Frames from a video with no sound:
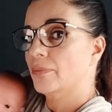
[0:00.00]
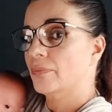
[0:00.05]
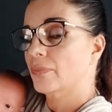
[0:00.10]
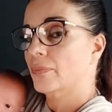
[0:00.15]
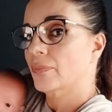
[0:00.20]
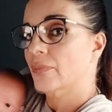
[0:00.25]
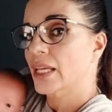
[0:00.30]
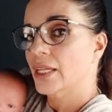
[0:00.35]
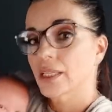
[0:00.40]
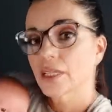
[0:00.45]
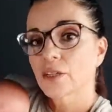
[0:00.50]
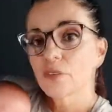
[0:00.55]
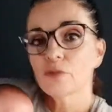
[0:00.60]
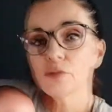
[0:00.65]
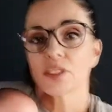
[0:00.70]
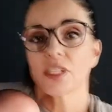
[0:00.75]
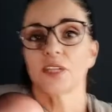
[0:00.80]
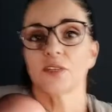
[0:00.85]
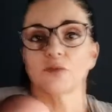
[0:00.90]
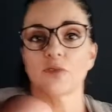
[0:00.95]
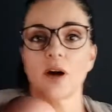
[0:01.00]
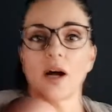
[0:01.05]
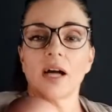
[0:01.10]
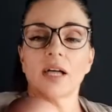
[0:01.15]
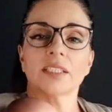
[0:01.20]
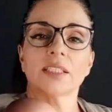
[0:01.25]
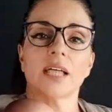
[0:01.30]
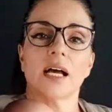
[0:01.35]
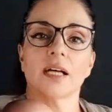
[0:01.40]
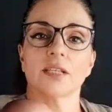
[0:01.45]
You'll notice
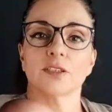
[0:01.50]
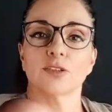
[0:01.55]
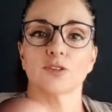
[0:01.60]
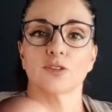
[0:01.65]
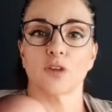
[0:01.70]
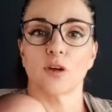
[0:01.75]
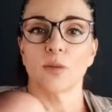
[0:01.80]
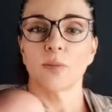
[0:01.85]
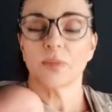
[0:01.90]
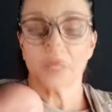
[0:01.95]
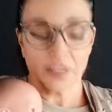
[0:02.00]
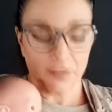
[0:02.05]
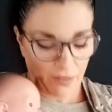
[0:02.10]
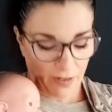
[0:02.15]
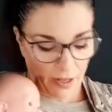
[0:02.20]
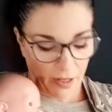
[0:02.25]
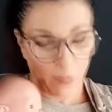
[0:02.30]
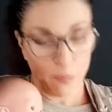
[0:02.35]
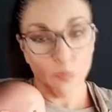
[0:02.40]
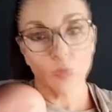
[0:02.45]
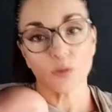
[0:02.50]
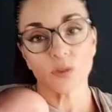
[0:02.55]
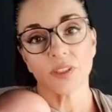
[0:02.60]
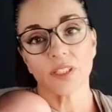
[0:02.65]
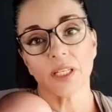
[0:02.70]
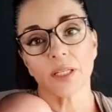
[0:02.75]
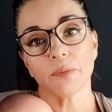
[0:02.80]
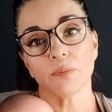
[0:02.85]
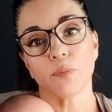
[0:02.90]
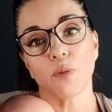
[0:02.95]
that baby would tend to
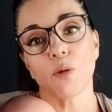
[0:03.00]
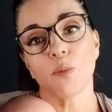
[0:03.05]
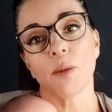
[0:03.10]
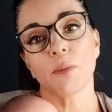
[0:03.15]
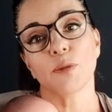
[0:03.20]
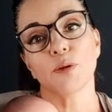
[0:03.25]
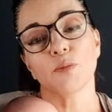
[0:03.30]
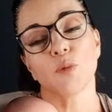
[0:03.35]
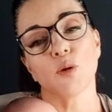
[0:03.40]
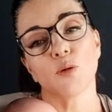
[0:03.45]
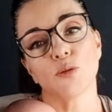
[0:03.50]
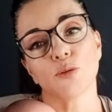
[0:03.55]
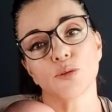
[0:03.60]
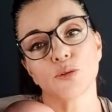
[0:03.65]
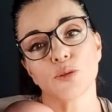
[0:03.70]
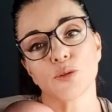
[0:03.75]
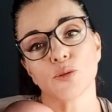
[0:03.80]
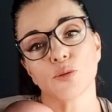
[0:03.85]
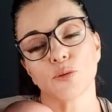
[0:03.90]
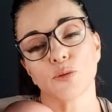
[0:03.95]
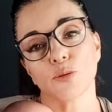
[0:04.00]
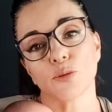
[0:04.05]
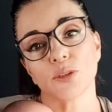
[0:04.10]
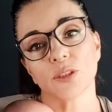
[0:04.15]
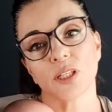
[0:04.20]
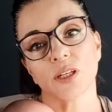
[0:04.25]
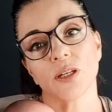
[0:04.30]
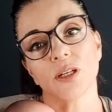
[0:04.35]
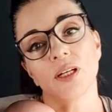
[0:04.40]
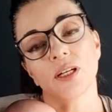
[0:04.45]
naturally position one leg
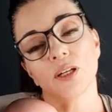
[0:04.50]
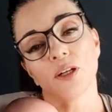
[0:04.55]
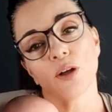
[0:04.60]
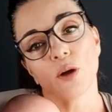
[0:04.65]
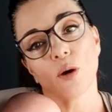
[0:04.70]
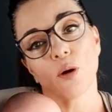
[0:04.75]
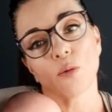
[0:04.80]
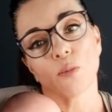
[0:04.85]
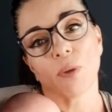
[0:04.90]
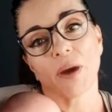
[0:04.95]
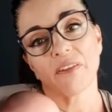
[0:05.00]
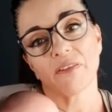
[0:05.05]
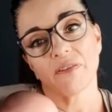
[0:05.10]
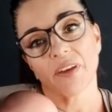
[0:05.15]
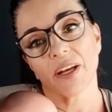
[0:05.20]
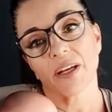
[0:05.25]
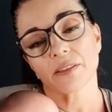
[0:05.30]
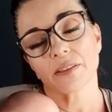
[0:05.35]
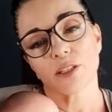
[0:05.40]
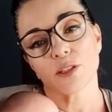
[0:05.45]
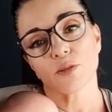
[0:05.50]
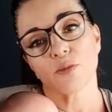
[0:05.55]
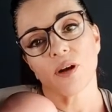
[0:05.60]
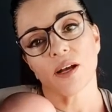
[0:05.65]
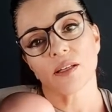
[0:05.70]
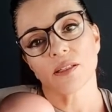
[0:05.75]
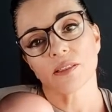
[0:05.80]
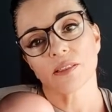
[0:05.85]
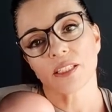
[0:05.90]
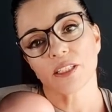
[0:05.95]
above the other.
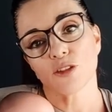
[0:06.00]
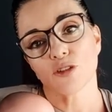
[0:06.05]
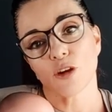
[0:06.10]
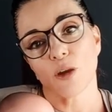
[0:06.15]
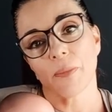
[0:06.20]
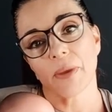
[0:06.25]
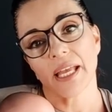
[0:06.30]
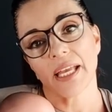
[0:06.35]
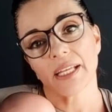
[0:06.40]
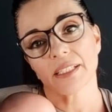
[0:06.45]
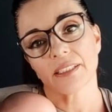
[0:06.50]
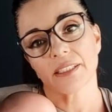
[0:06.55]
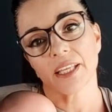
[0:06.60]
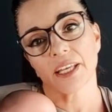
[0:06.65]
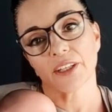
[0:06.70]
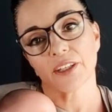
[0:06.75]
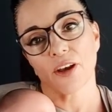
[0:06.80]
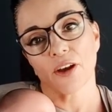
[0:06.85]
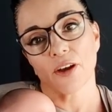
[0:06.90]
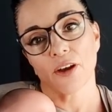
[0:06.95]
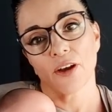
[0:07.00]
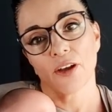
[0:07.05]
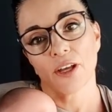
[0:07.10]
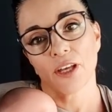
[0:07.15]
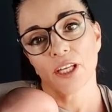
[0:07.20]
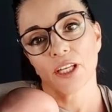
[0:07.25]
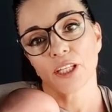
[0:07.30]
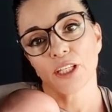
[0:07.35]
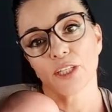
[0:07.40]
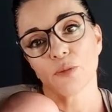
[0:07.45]
It's better to place the
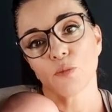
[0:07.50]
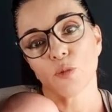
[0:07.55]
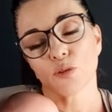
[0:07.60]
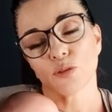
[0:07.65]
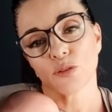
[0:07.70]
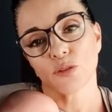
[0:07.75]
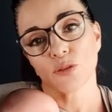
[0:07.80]
exterior leg